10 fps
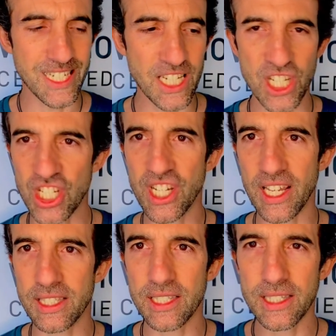
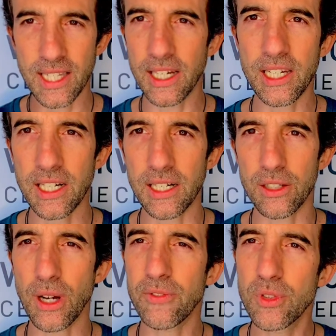shit, take care,
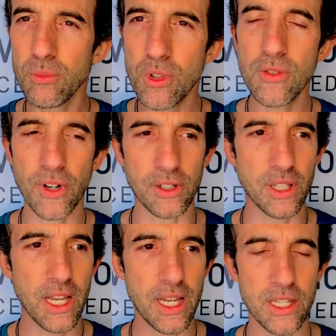you have to move on.
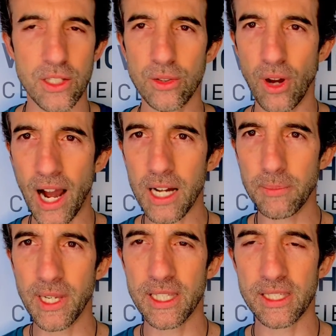So the
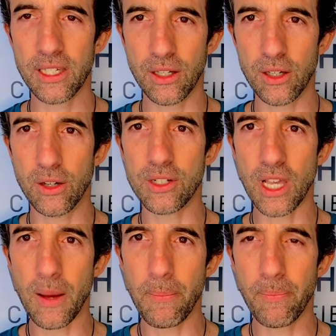heartbeat goes
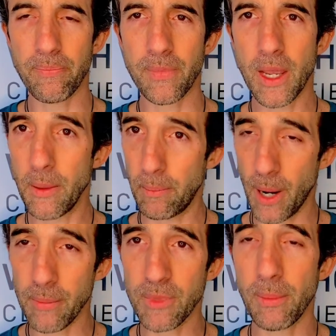up,
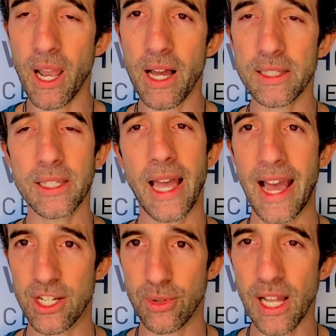pump the blood,
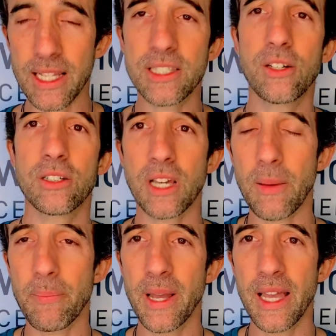adrenaline goes
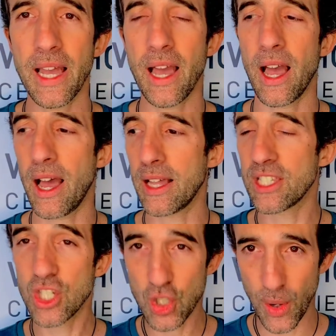up, and
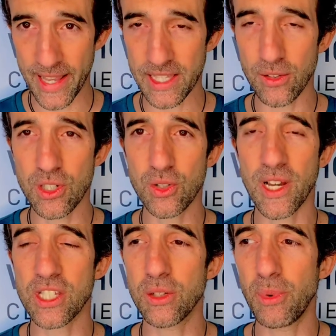you
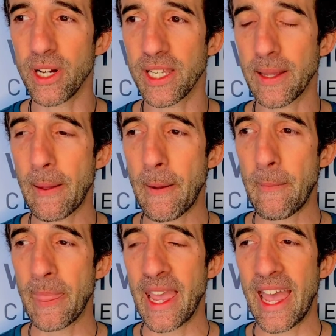stress your body.
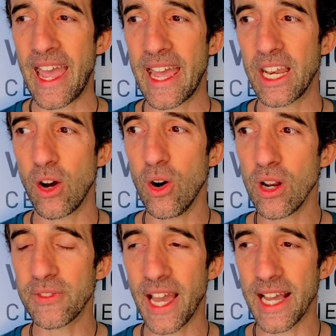And all
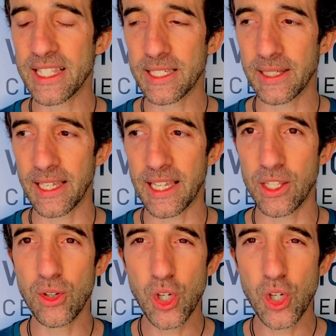of that, you